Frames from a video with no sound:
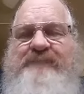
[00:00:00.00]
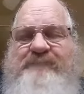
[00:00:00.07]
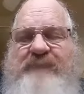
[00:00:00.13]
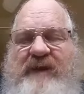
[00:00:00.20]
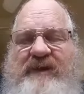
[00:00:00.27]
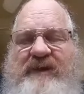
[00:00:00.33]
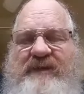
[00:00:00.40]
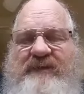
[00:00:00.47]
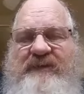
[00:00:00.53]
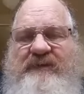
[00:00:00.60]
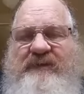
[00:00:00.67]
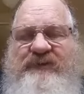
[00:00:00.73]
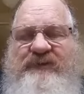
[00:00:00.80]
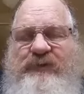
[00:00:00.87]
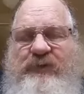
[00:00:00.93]
make it in
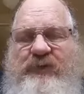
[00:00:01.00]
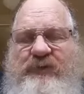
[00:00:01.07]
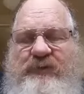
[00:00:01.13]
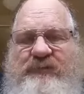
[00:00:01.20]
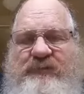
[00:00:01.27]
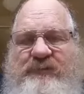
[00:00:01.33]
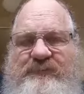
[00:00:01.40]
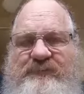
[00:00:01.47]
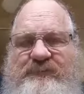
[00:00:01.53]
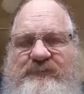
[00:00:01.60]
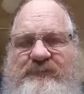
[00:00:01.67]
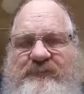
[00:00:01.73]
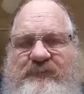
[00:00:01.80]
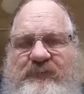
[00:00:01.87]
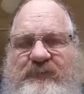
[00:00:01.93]
this world,
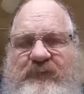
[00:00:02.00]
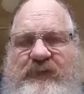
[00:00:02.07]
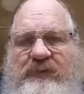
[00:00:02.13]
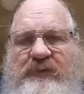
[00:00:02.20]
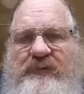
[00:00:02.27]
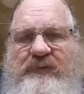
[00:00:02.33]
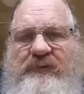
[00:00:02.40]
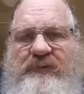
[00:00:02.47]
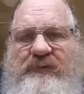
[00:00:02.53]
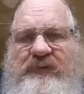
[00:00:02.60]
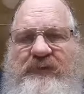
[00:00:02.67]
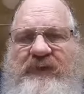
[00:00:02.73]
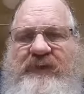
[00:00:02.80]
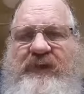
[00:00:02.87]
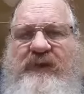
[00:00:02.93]
you know,
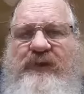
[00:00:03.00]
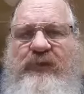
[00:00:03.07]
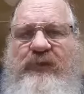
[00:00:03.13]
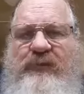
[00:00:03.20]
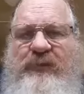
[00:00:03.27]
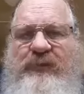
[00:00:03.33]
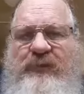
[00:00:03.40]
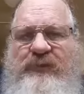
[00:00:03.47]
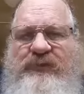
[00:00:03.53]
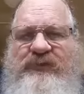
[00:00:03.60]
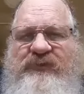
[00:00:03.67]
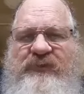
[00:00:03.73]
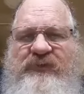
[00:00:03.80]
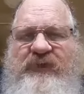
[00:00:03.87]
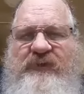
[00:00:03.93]
to get over those
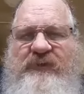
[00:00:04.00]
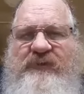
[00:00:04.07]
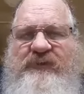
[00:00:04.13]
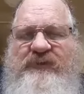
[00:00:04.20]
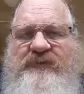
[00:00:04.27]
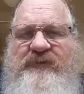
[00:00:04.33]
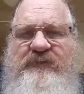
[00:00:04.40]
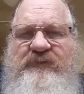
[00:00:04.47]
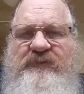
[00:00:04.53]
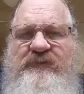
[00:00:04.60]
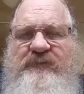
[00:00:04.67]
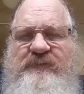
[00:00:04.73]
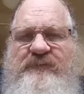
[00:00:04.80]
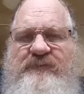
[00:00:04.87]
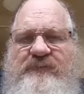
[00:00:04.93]
fears
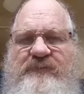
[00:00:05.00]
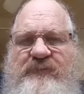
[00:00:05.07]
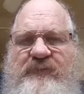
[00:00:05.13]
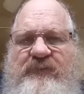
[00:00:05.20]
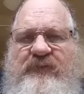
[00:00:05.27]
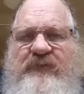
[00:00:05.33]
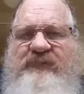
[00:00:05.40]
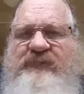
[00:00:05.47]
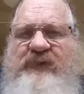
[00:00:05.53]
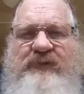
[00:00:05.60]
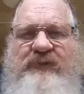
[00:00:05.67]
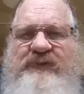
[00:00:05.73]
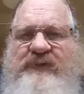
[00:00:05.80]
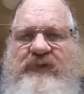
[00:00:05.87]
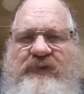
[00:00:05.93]
the
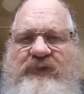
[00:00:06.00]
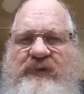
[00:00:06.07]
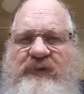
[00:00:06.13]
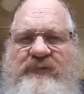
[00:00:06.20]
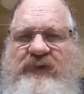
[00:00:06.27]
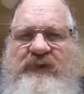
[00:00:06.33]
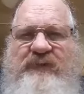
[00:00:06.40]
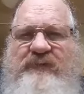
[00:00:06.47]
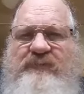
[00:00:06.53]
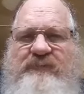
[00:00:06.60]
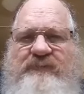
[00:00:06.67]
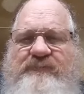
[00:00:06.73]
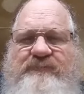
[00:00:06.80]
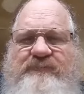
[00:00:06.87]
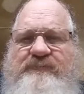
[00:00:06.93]
fears are not real.
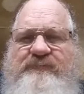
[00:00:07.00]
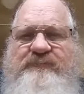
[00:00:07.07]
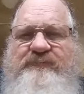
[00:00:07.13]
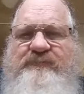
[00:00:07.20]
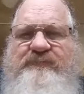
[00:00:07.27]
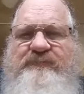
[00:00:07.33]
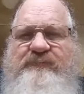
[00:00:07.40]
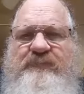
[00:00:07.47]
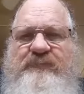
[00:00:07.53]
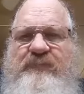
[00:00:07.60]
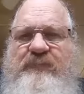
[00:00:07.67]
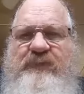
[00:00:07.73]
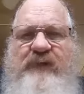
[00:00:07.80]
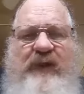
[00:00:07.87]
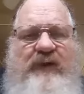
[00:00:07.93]

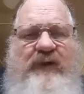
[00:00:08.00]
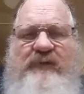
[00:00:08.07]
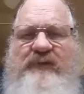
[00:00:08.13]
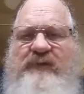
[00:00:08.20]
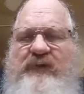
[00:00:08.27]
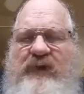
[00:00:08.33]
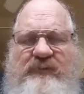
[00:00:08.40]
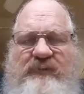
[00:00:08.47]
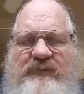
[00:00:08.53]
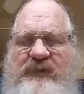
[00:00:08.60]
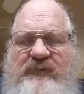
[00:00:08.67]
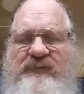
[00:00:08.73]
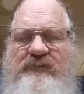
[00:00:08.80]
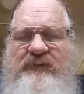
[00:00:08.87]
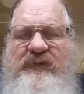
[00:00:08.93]
They are not
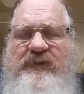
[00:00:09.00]
real.